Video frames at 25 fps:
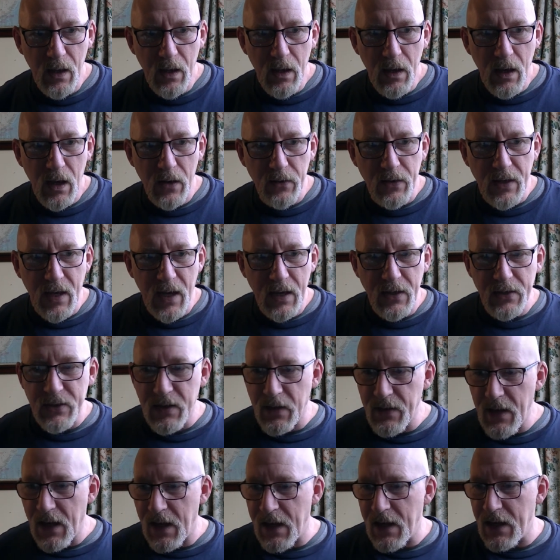Okay, so
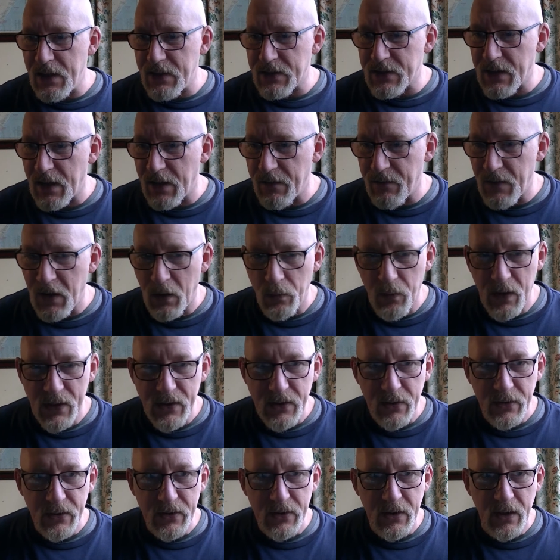that is a
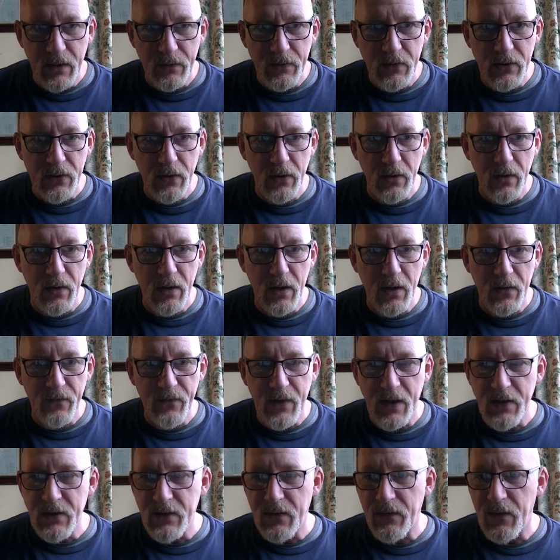whistle-stop tour of
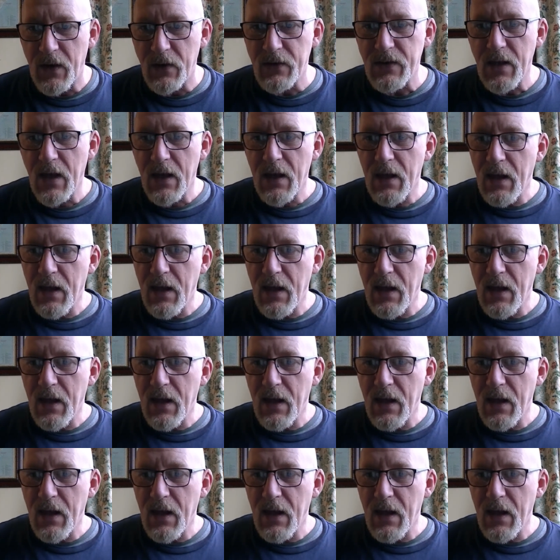interviews.